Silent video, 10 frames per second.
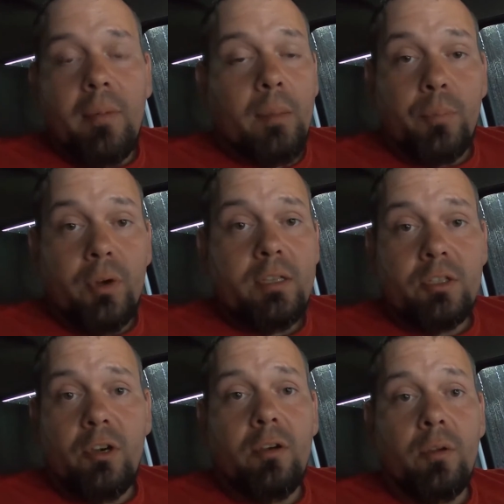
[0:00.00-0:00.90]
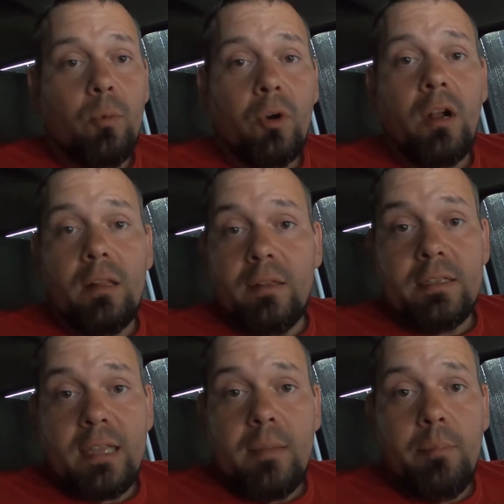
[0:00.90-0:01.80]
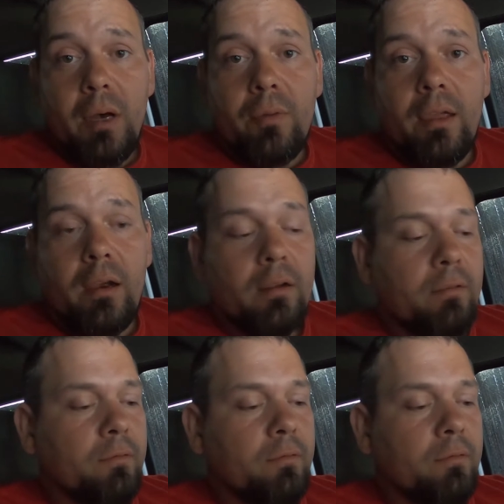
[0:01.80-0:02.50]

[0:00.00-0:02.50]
I'm pretty sure we're all in the same boat there.